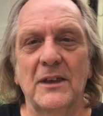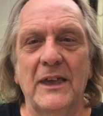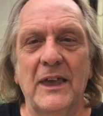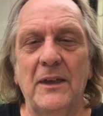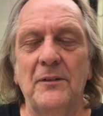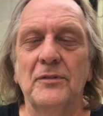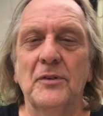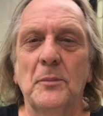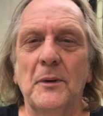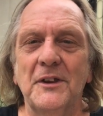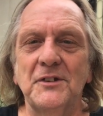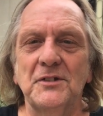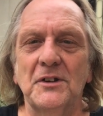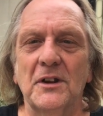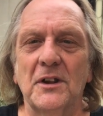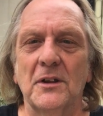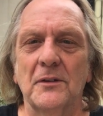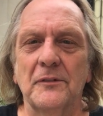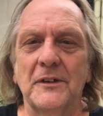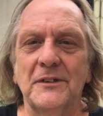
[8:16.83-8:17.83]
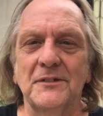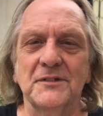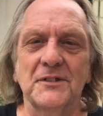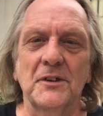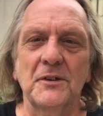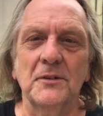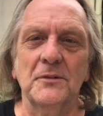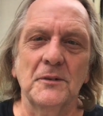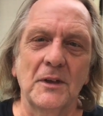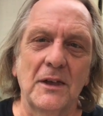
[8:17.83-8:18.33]
information out of it
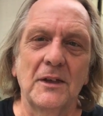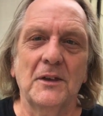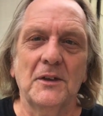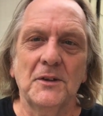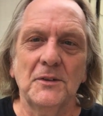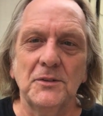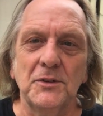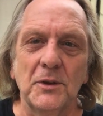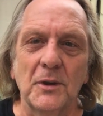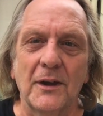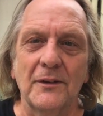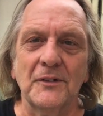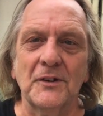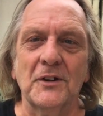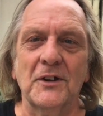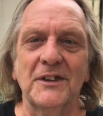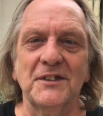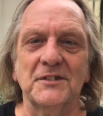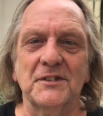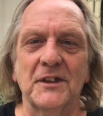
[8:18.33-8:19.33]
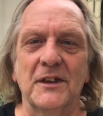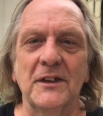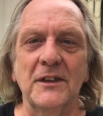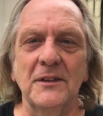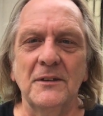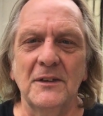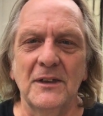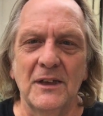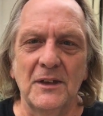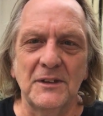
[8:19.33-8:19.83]
so you have a nice day